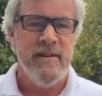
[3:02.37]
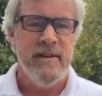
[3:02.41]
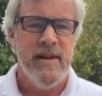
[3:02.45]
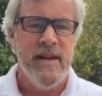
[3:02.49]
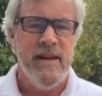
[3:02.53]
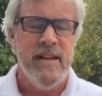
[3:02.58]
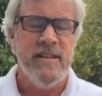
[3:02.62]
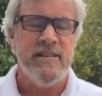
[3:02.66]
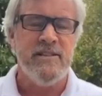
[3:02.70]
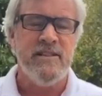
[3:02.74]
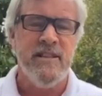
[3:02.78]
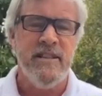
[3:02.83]

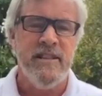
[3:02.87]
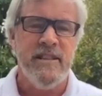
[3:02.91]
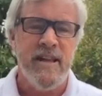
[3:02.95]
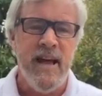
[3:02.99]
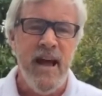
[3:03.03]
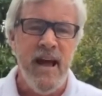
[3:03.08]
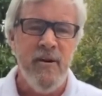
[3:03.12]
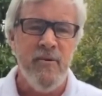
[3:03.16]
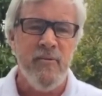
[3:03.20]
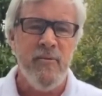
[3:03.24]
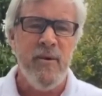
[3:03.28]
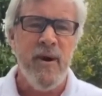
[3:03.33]
And it's in
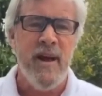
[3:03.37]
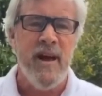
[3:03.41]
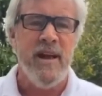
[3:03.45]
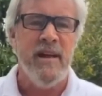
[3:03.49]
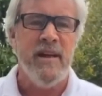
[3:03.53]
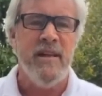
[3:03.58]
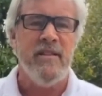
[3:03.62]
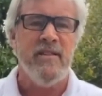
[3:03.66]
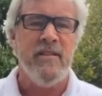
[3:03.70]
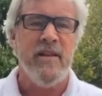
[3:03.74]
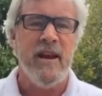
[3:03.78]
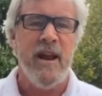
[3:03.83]
that
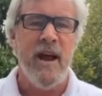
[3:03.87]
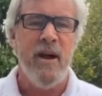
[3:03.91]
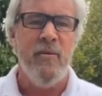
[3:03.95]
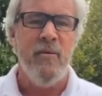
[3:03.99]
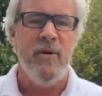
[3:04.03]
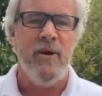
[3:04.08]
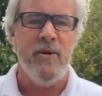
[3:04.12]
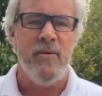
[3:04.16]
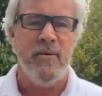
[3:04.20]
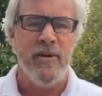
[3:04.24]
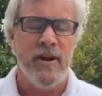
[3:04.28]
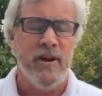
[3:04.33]
way that I
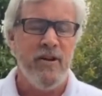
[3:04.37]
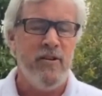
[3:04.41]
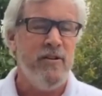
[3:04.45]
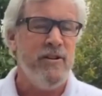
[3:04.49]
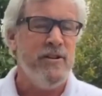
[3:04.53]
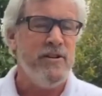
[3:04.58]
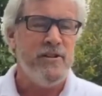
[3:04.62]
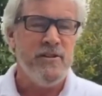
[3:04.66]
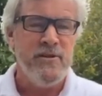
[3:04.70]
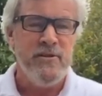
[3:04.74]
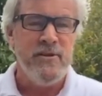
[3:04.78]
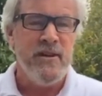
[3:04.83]
want to
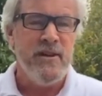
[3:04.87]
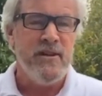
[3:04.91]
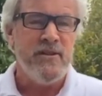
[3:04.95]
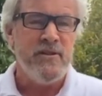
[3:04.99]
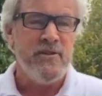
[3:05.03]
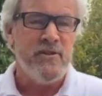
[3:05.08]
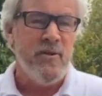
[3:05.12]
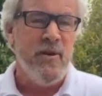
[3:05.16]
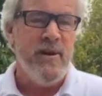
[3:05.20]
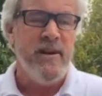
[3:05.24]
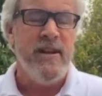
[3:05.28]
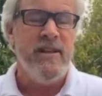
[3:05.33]
encourage you to
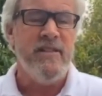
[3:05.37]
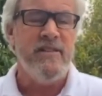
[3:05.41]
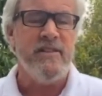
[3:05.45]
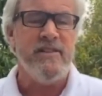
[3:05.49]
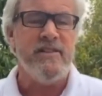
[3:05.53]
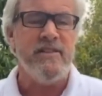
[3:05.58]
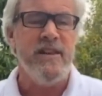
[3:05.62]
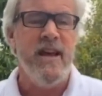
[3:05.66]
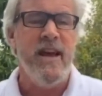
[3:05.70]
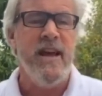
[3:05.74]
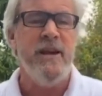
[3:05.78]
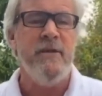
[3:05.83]
join in the
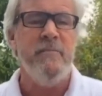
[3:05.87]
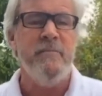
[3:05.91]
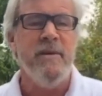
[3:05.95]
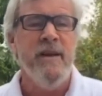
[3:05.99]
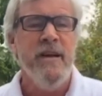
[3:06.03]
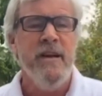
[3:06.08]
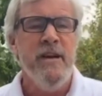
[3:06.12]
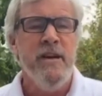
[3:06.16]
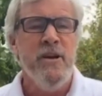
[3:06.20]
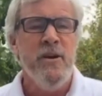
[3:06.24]
same.